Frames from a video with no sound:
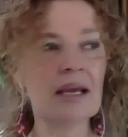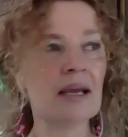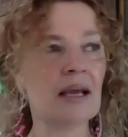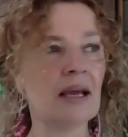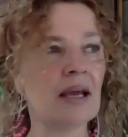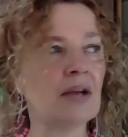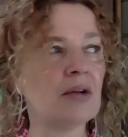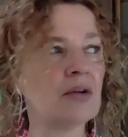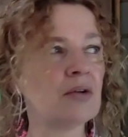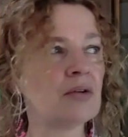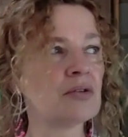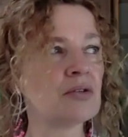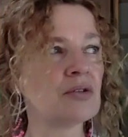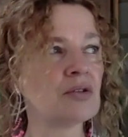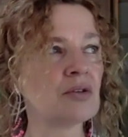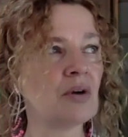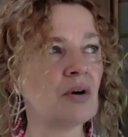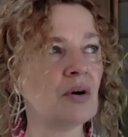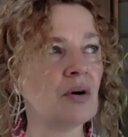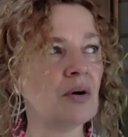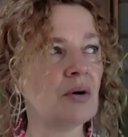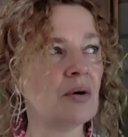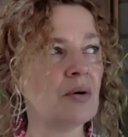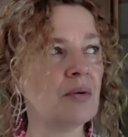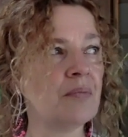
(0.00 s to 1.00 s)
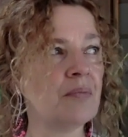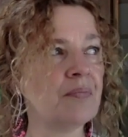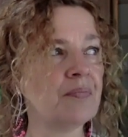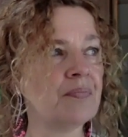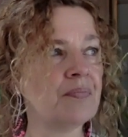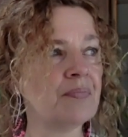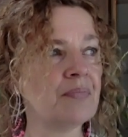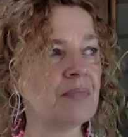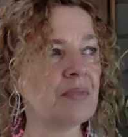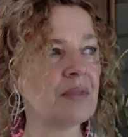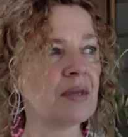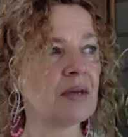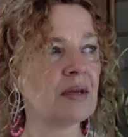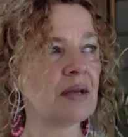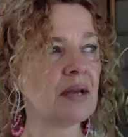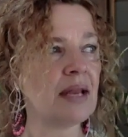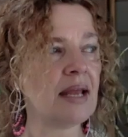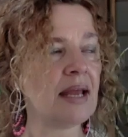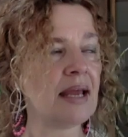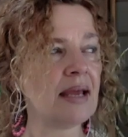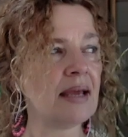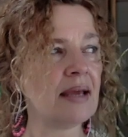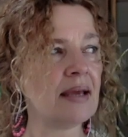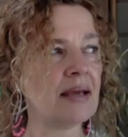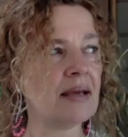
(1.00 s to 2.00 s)
And also the
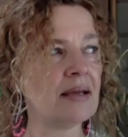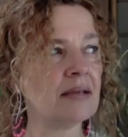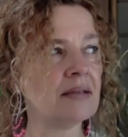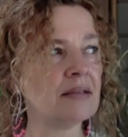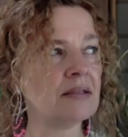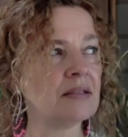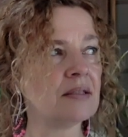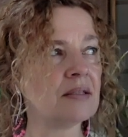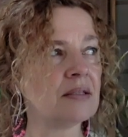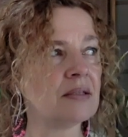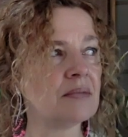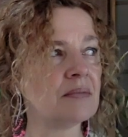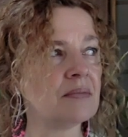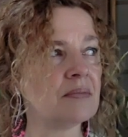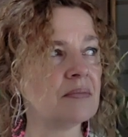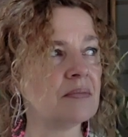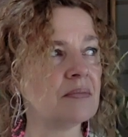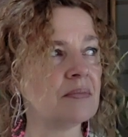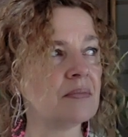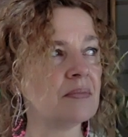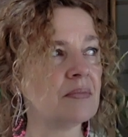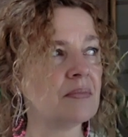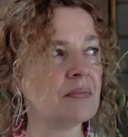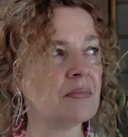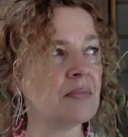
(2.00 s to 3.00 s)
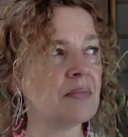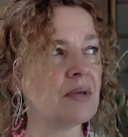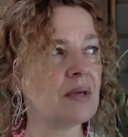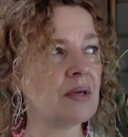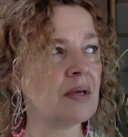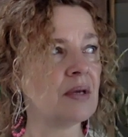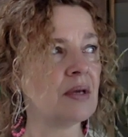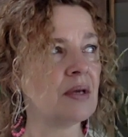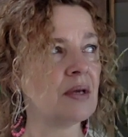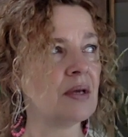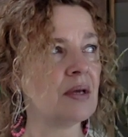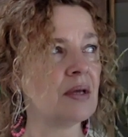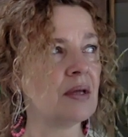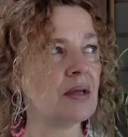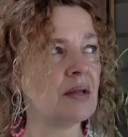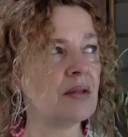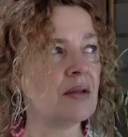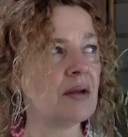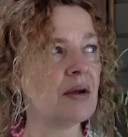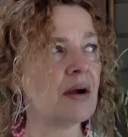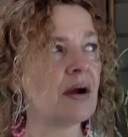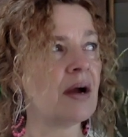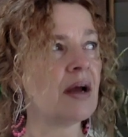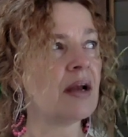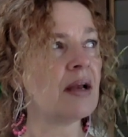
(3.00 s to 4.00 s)
land,
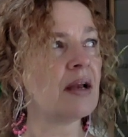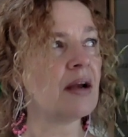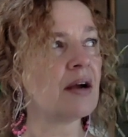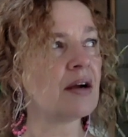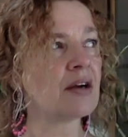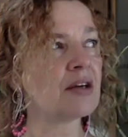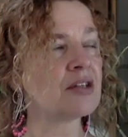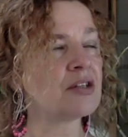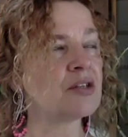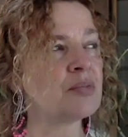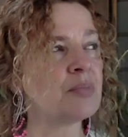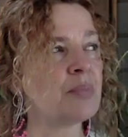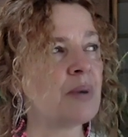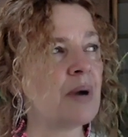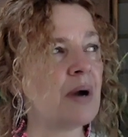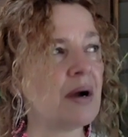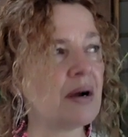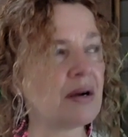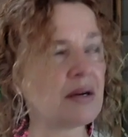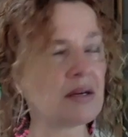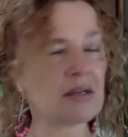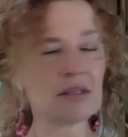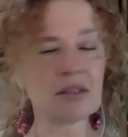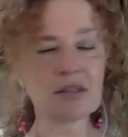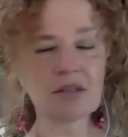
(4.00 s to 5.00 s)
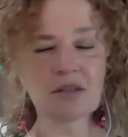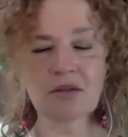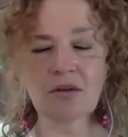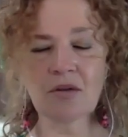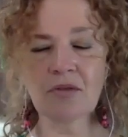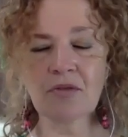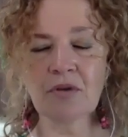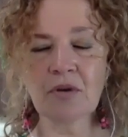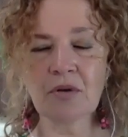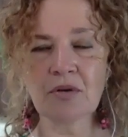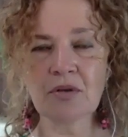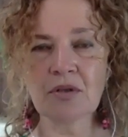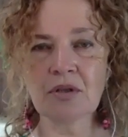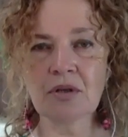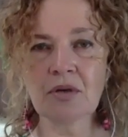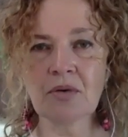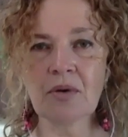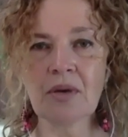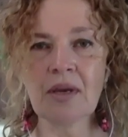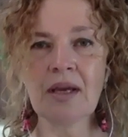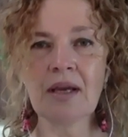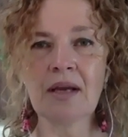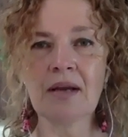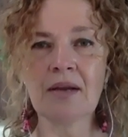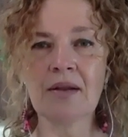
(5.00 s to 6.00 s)
there are large parts of Costa
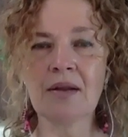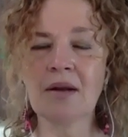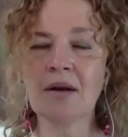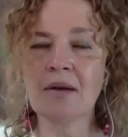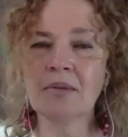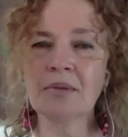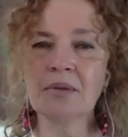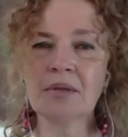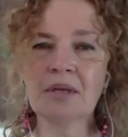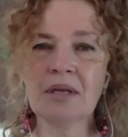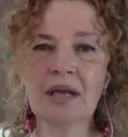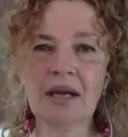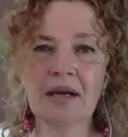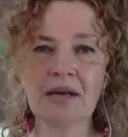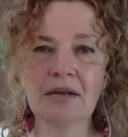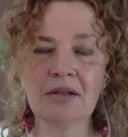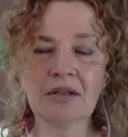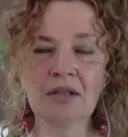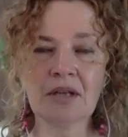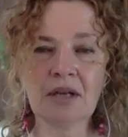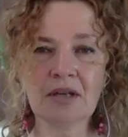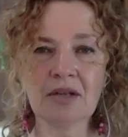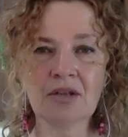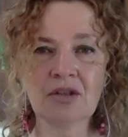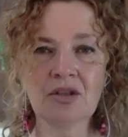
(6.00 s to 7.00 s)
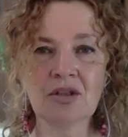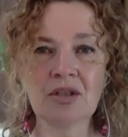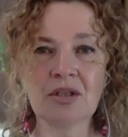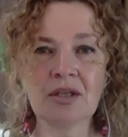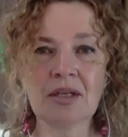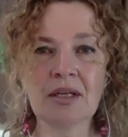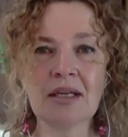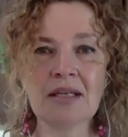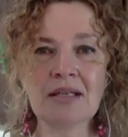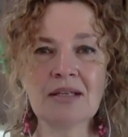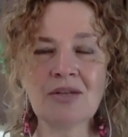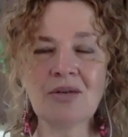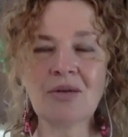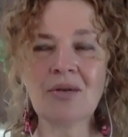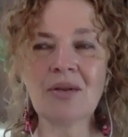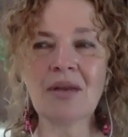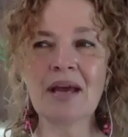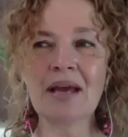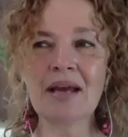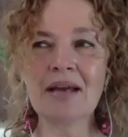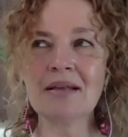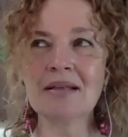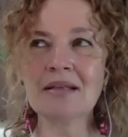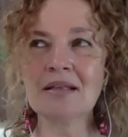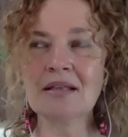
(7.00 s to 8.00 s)
Rica that are pretty untouched. And so
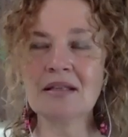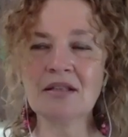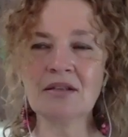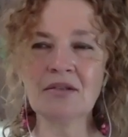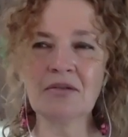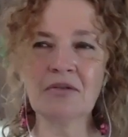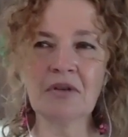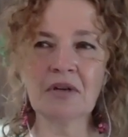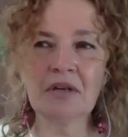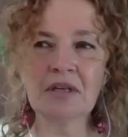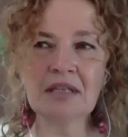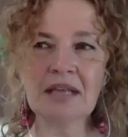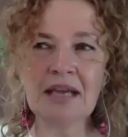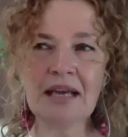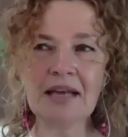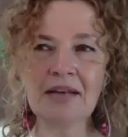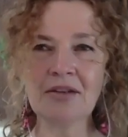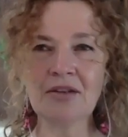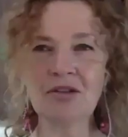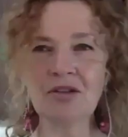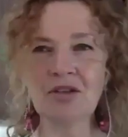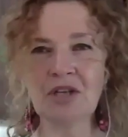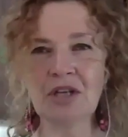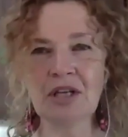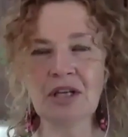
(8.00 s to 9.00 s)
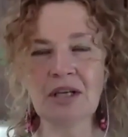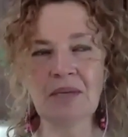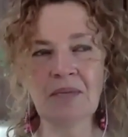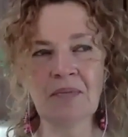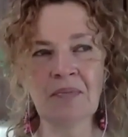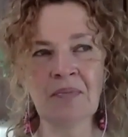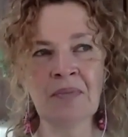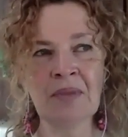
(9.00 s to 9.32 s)
that is a different energy.